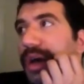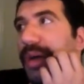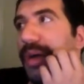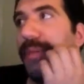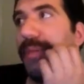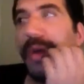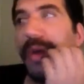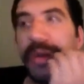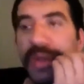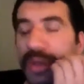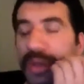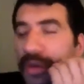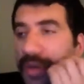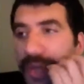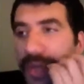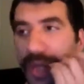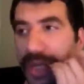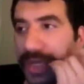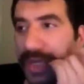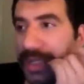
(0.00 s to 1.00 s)
American
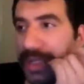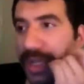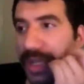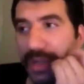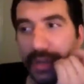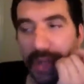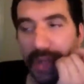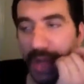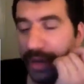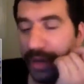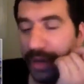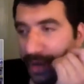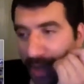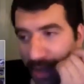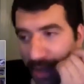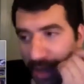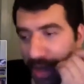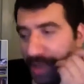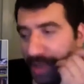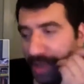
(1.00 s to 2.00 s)
Greetings, I do a lot of
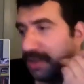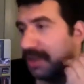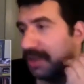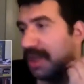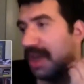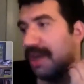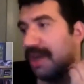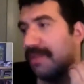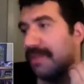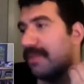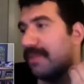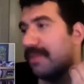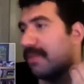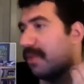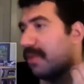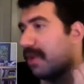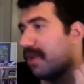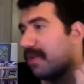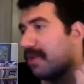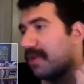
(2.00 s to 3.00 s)
greeting cards for
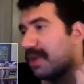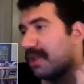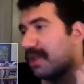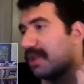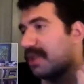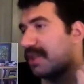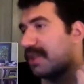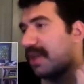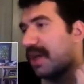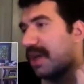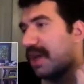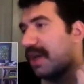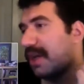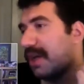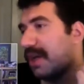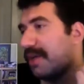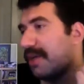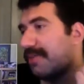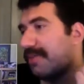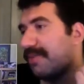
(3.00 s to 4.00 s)
them, whether it's
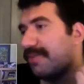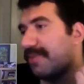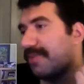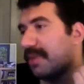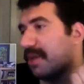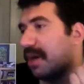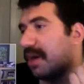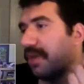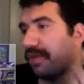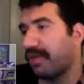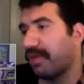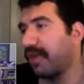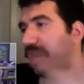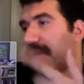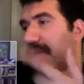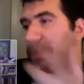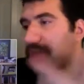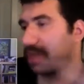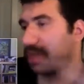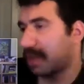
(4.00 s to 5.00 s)
uh, other
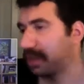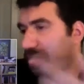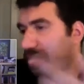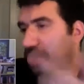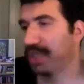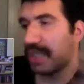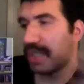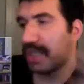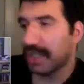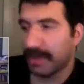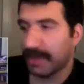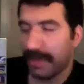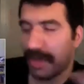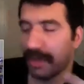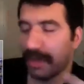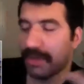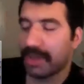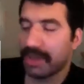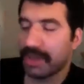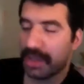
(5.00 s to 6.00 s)
theaters like there's
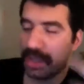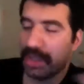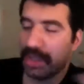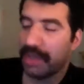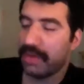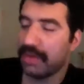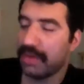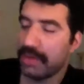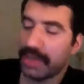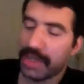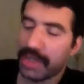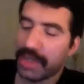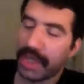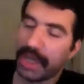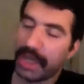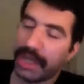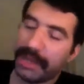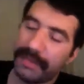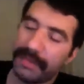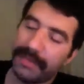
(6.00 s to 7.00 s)
Cinespia, which is a huge.
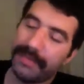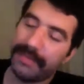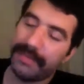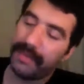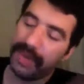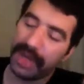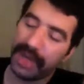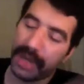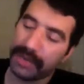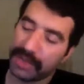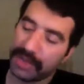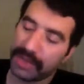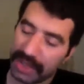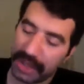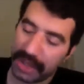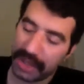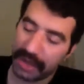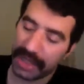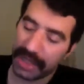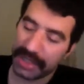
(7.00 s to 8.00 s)
Uh, I was just
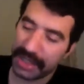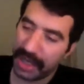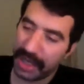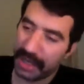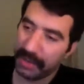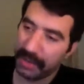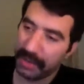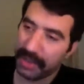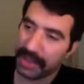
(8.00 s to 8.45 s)
there last night.